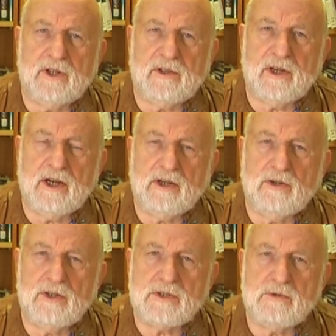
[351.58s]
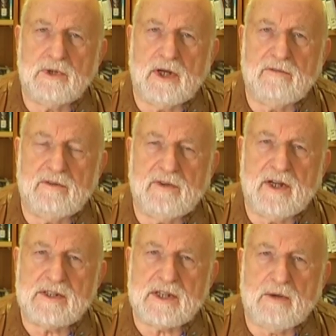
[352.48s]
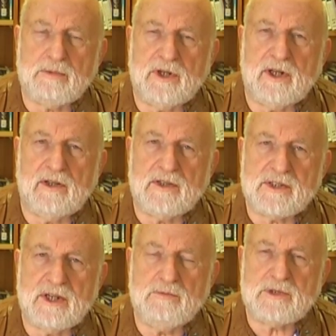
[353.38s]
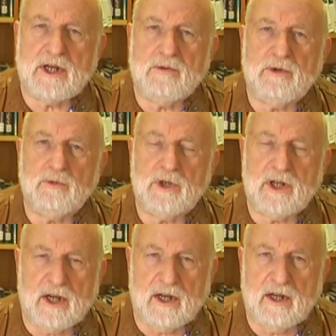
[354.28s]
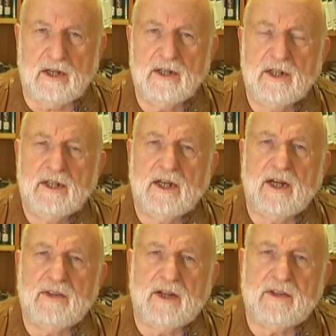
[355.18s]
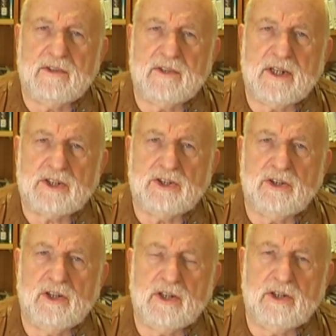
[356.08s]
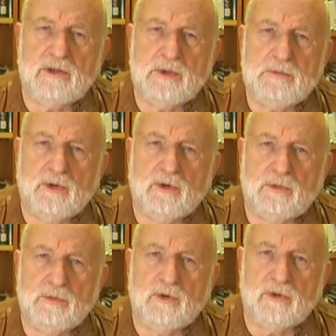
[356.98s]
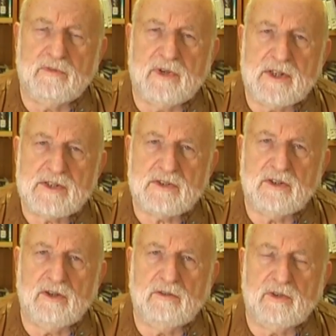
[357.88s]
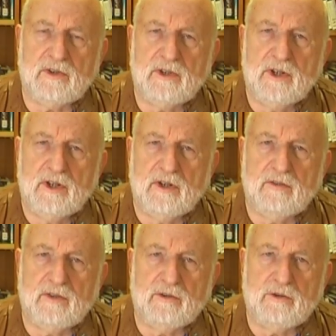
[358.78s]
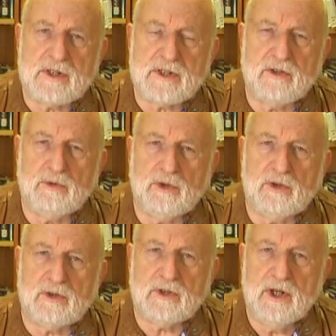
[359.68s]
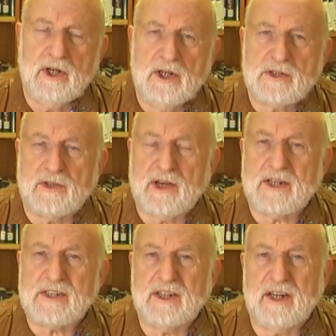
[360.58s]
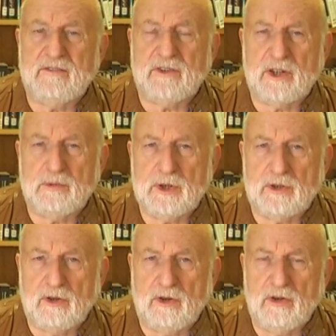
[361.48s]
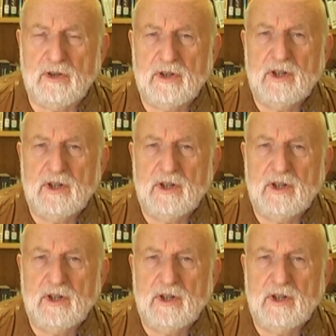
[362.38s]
they are going to have events happening at the same time that we are, and that next year there are going to be more and more events over the rest of the world. So thanks again for coming along.